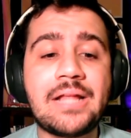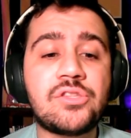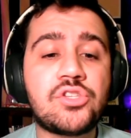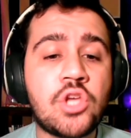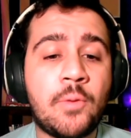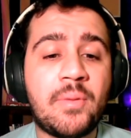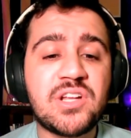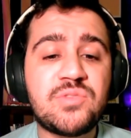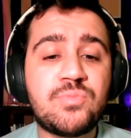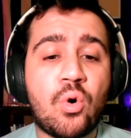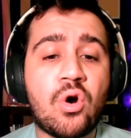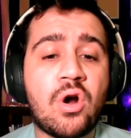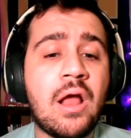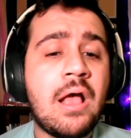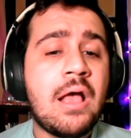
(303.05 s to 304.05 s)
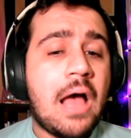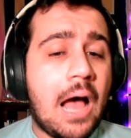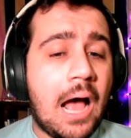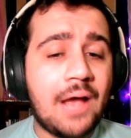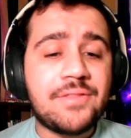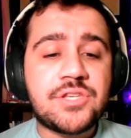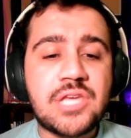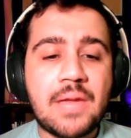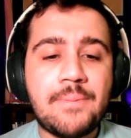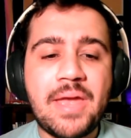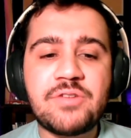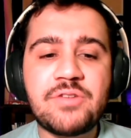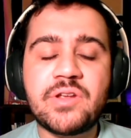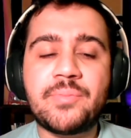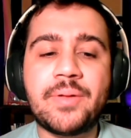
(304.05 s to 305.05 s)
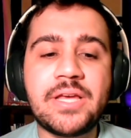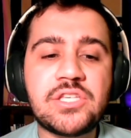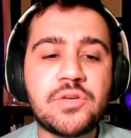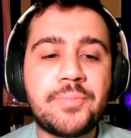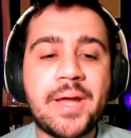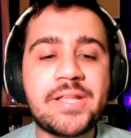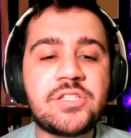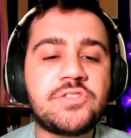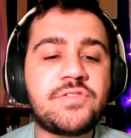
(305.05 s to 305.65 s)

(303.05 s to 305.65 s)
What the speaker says: and so much more on the same page where you place your bets.